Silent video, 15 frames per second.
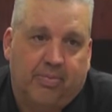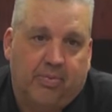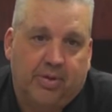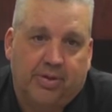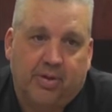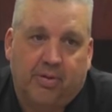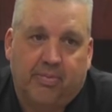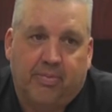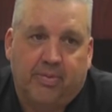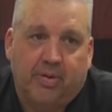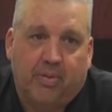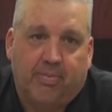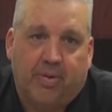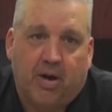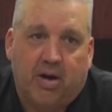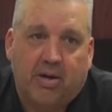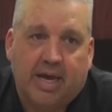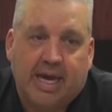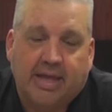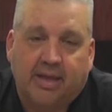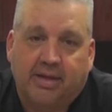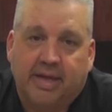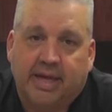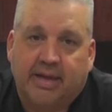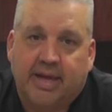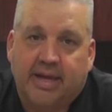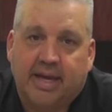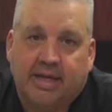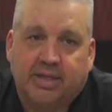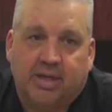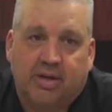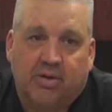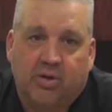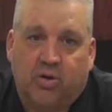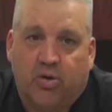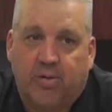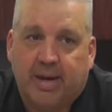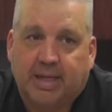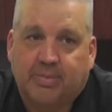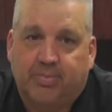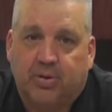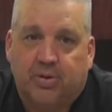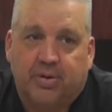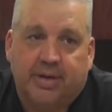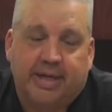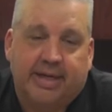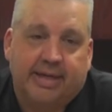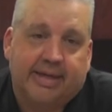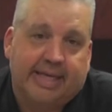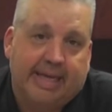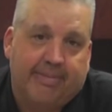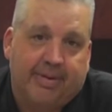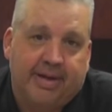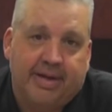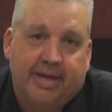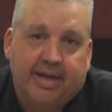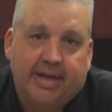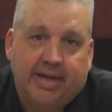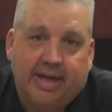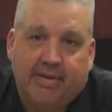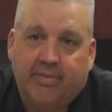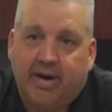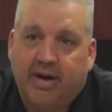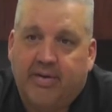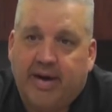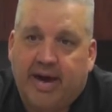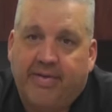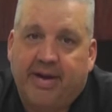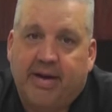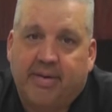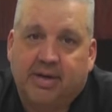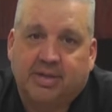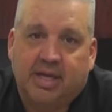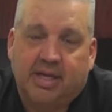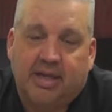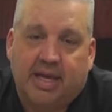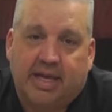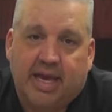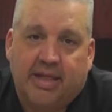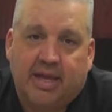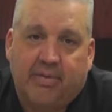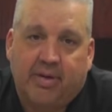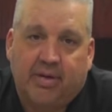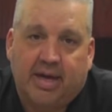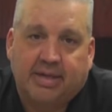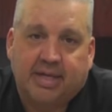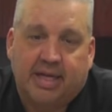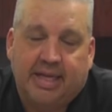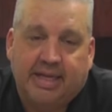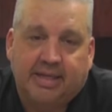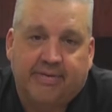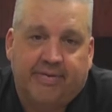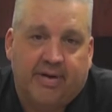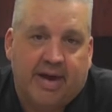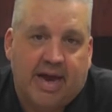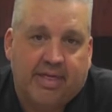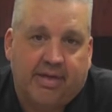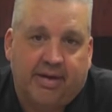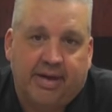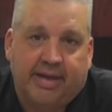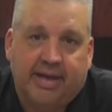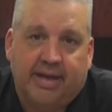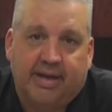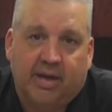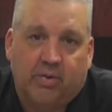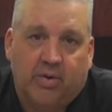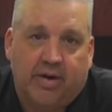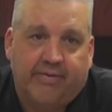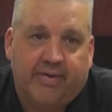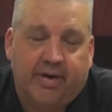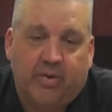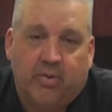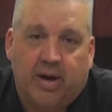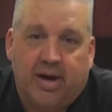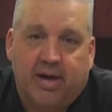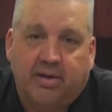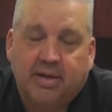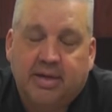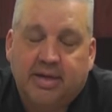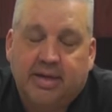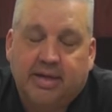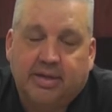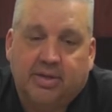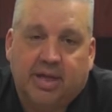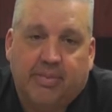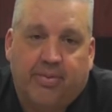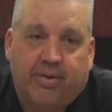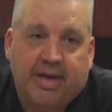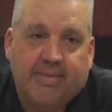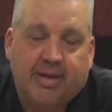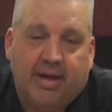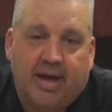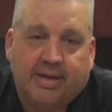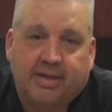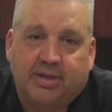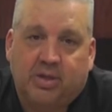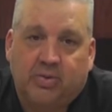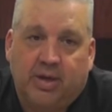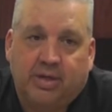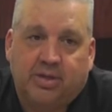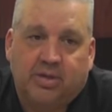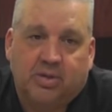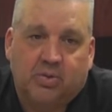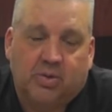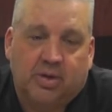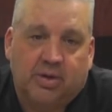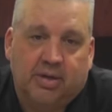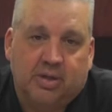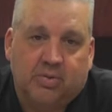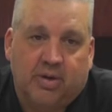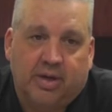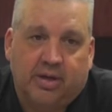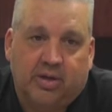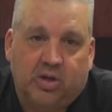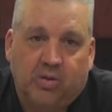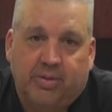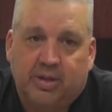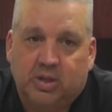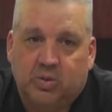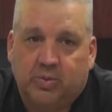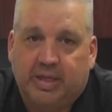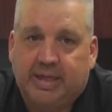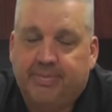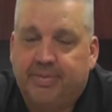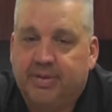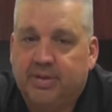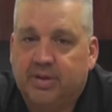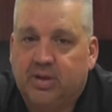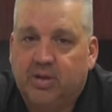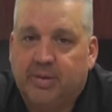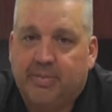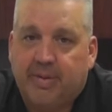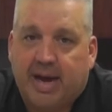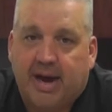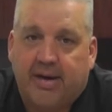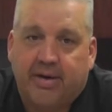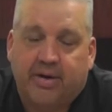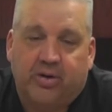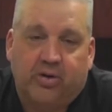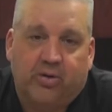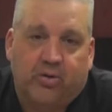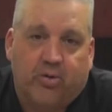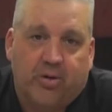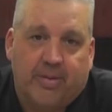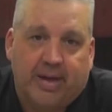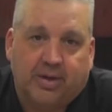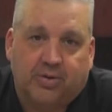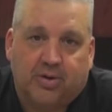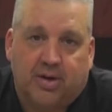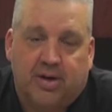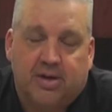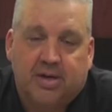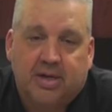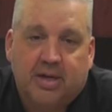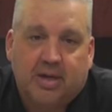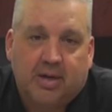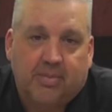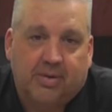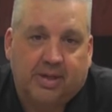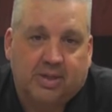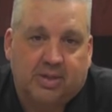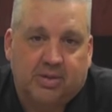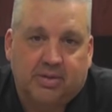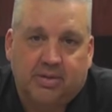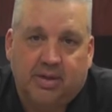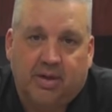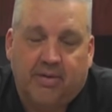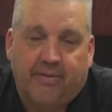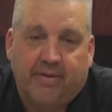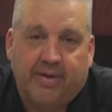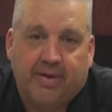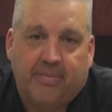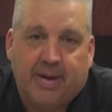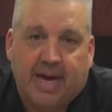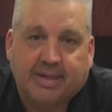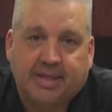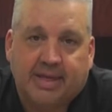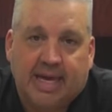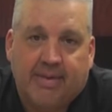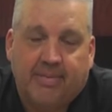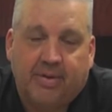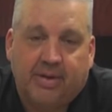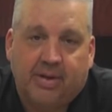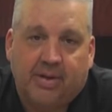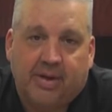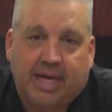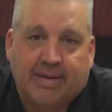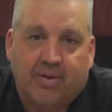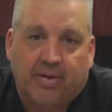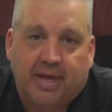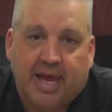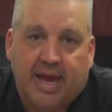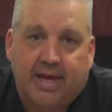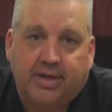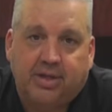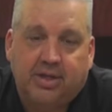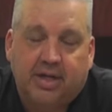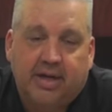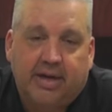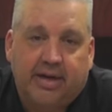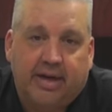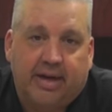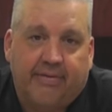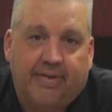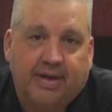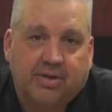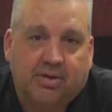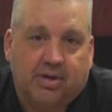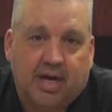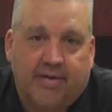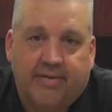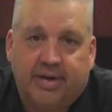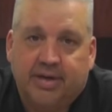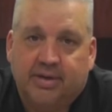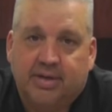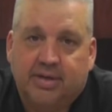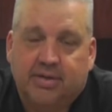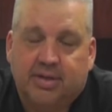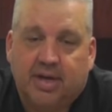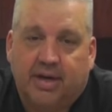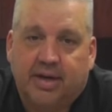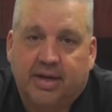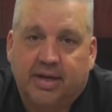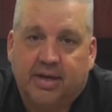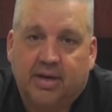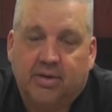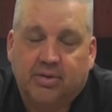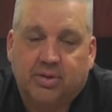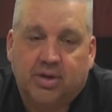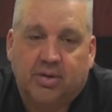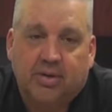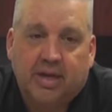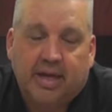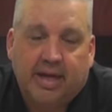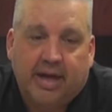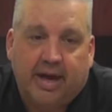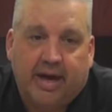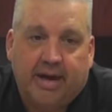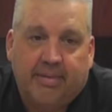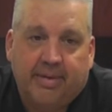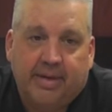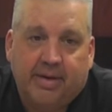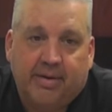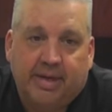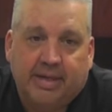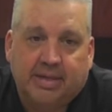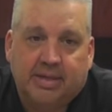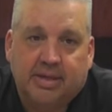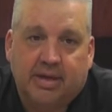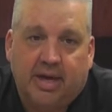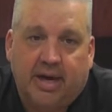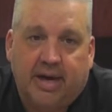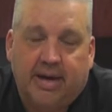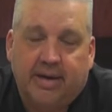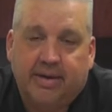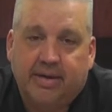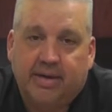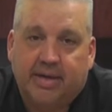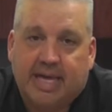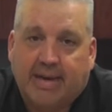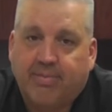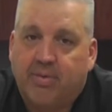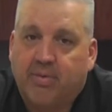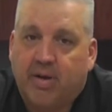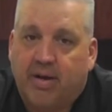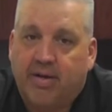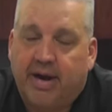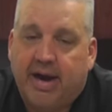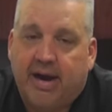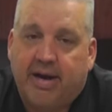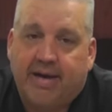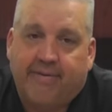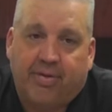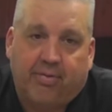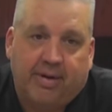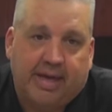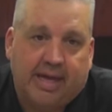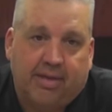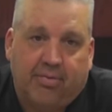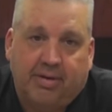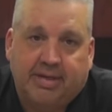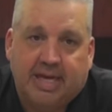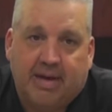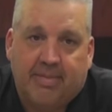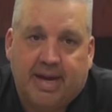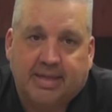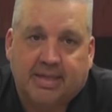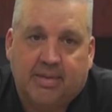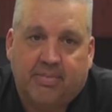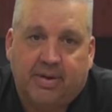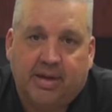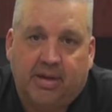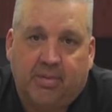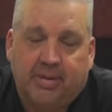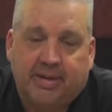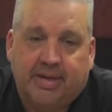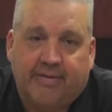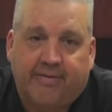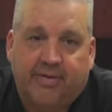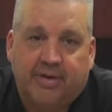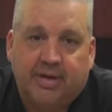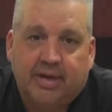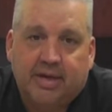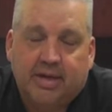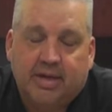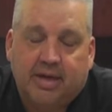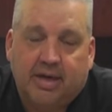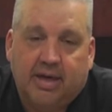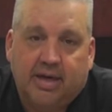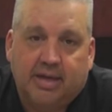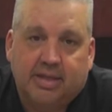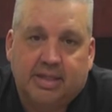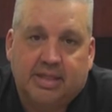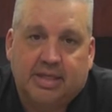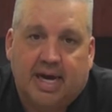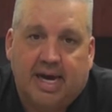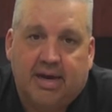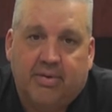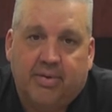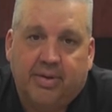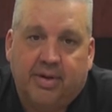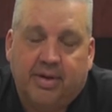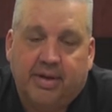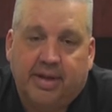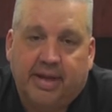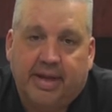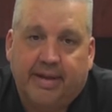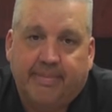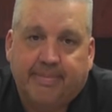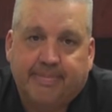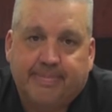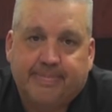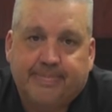with their ball handling, and then next thing the quarterback's pulling it and keeping it and running around there because they realize that he's a very athletic kid that can run very well. So they put him in a lot of situations where he's running QB sweep and QB power, quarterback draw. Plus, in the passing game, they'll get him on the edge, and if things are covered, he'll tuck it and go. So, he's a capable runner there, and they have three tailbacks that bring a little bit different style when they're in the game.